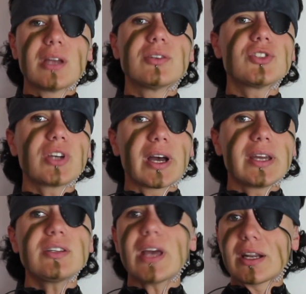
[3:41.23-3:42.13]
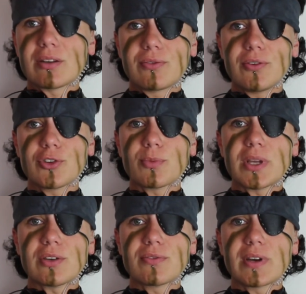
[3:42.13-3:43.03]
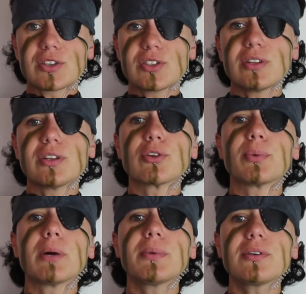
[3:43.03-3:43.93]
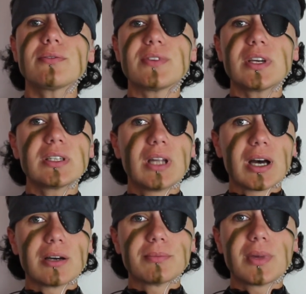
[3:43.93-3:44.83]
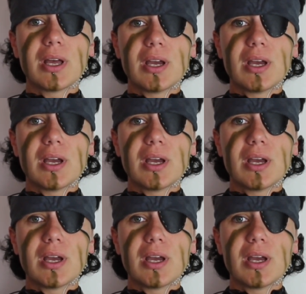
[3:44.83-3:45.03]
designed and at first manufactured in the Republic of Vietnam,